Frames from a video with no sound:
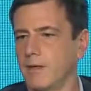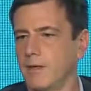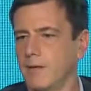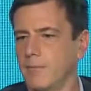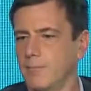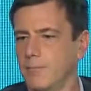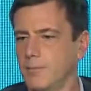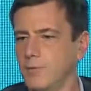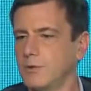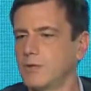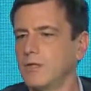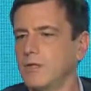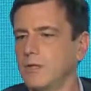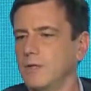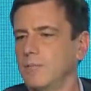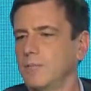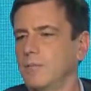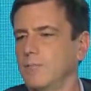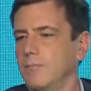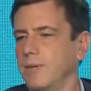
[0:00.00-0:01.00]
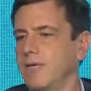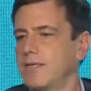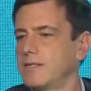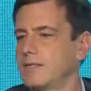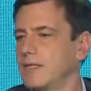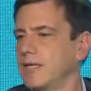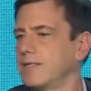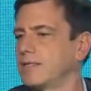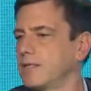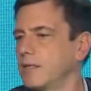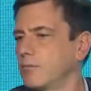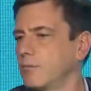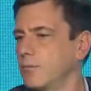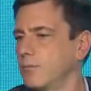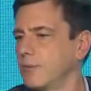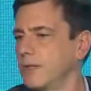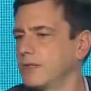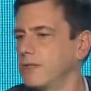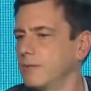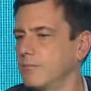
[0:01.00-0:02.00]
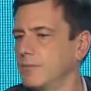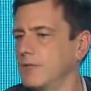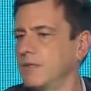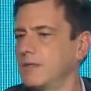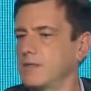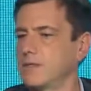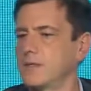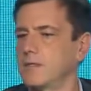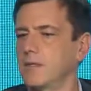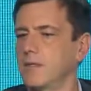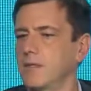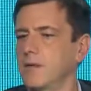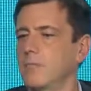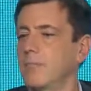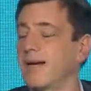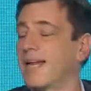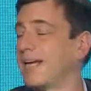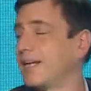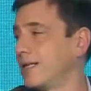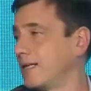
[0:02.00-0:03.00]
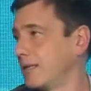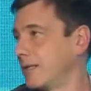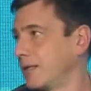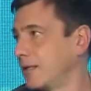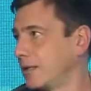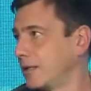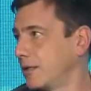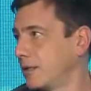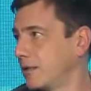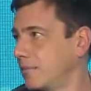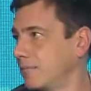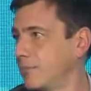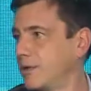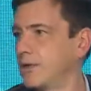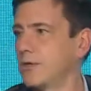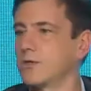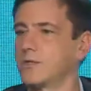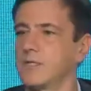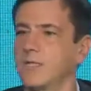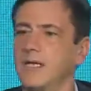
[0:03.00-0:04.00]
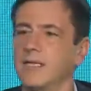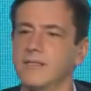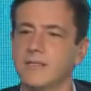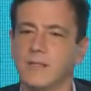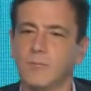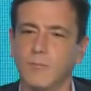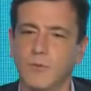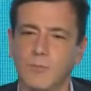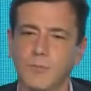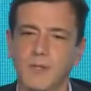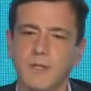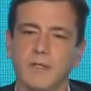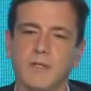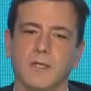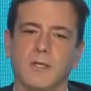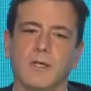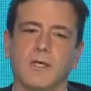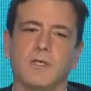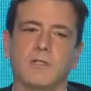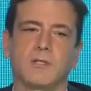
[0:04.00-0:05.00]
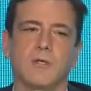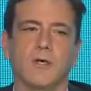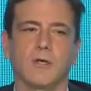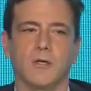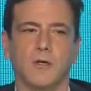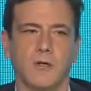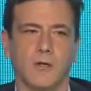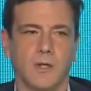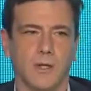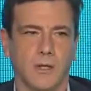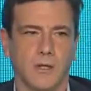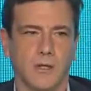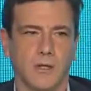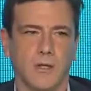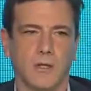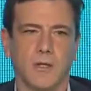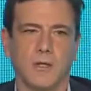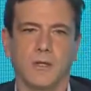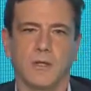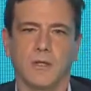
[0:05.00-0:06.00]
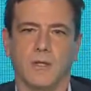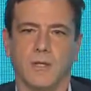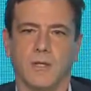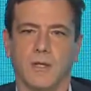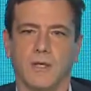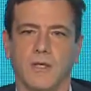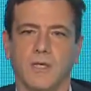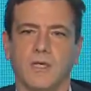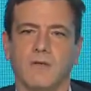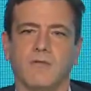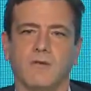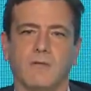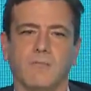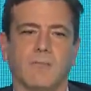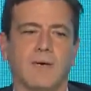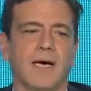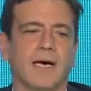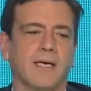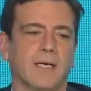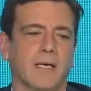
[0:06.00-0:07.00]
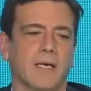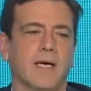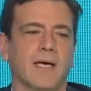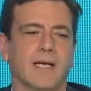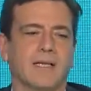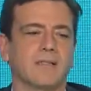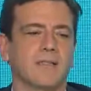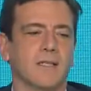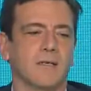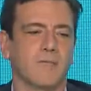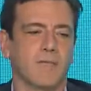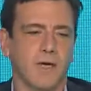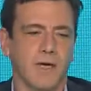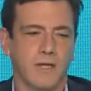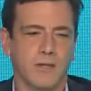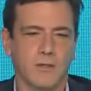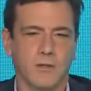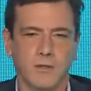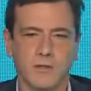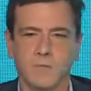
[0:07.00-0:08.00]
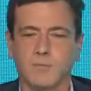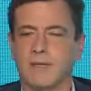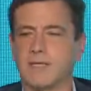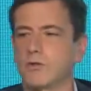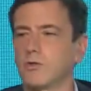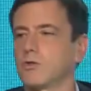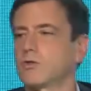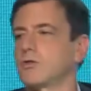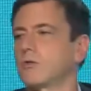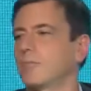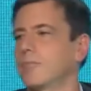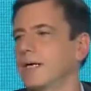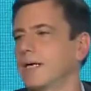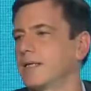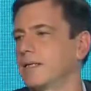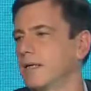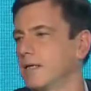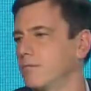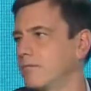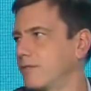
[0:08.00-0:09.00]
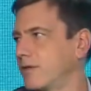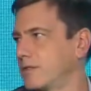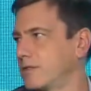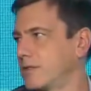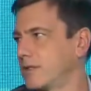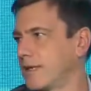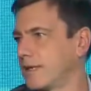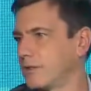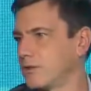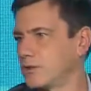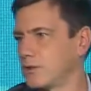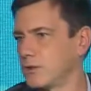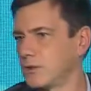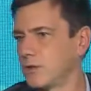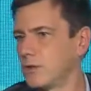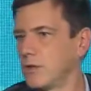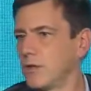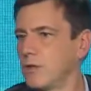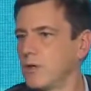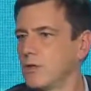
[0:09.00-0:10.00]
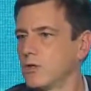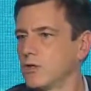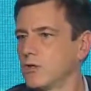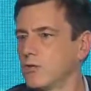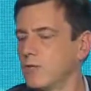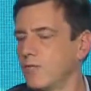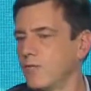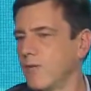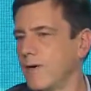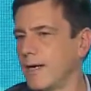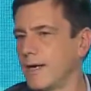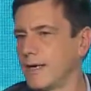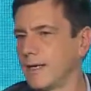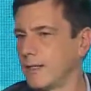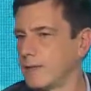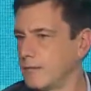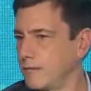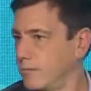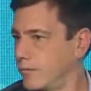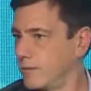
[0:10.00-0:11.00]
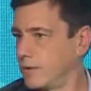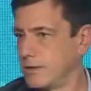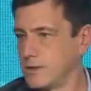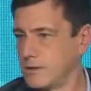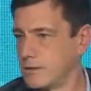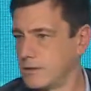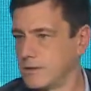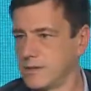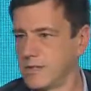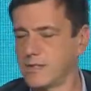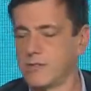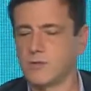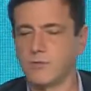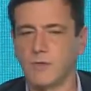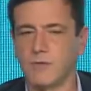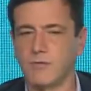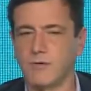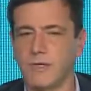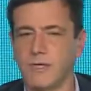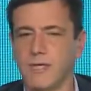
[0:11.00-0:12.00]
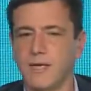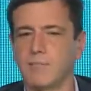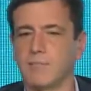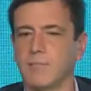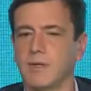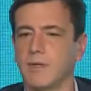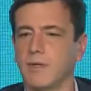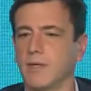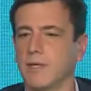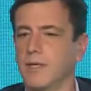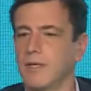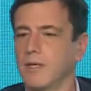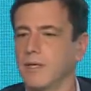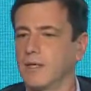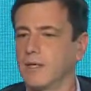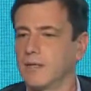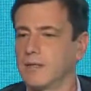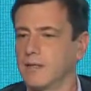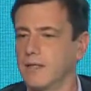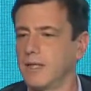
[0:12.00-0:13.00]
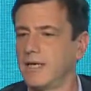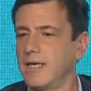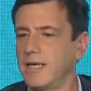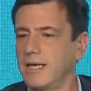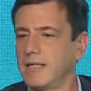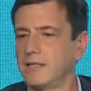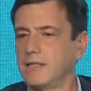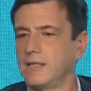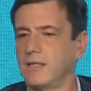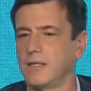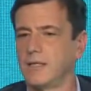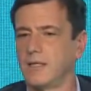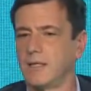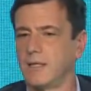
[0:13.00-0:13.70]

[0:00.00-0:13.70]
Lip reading: Putting in place electric mobility means planning, because electric mobility is not only given by electric vehicles, but also by the infrastructure. So far, for instance, just to give a number, the electric